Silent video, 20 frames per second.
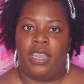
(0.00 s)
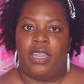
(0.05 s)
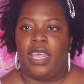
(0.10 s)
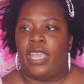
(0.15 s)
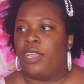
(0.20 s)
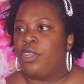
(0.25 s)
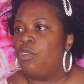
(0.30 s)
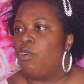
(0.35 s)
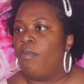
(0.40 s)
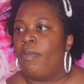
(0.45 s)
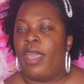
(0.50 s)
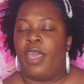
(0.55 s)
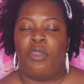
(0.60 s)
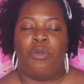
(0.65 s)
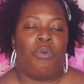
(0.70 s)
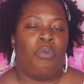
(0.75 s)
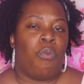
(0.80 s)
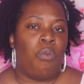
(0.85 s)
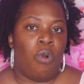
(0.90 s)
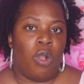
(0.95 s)
Like no matter
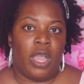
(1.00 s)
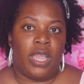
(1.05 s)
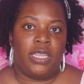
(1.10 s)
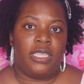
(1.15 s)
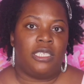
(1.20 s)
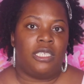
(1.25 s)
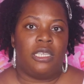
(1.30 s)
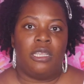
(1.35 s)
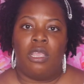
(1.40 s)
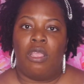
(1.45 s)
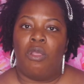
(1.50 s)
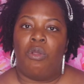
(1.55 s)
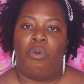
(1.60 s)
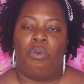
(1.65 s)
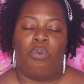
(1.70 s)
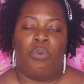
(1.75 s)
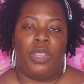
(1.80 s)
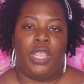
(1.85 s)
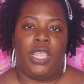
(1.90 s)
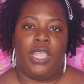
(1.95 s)
what
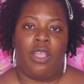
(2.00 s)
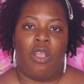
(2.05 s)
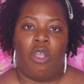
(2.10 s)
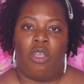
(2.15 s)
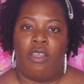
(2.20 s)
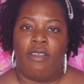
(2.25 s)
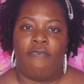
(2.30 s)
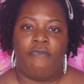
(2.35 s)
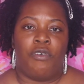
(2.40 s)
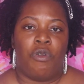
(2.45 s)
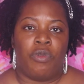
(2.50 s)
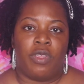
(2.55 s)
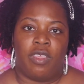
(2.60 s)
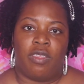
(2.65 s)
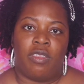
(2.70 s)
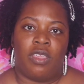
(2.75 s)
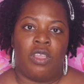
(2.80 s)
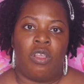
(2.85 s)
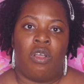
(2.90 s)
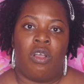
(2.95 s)
we are
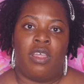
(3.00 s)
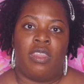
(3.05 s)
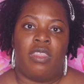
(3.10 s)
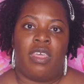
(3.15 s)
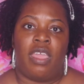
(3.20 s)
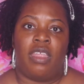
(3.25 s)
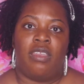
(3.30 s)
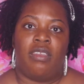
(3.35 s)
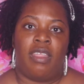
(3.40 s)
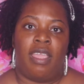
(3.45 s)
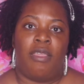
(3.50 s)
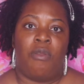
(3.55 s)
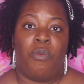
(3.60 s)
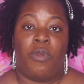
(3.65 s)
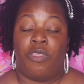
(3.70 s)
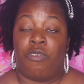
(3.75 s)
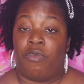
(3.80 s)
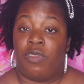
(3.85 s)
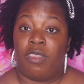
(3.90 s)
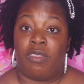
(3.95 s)
focusing on that day,
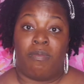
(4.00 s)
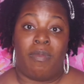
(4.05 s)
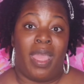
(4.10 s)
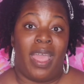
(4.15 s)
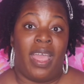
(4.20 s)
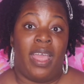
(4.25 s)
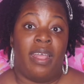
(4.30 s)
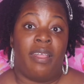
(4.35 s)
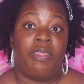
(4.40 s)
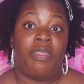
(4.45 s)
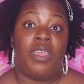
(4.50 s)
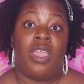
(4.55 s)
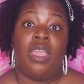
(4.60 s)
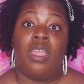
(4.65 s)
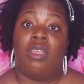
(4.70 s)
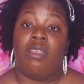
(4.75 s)
whether it's math,